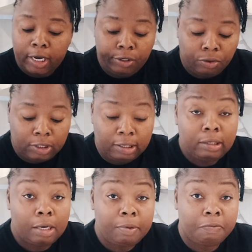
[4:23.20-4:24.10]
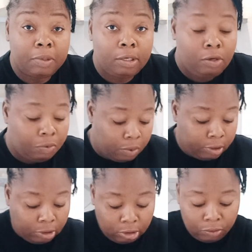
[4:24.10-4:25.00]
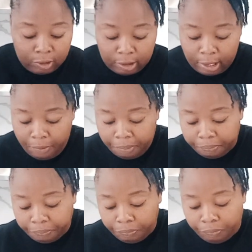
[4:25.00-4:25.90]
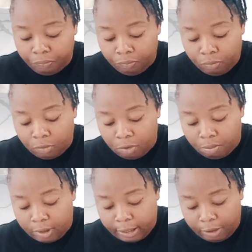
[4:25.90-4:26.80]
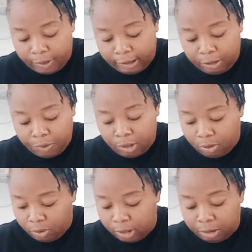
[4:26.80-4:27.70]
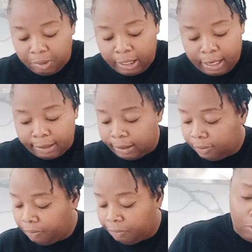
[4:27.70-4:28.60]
you can use any type of milk you want to use in here. But I went in the coconut milk and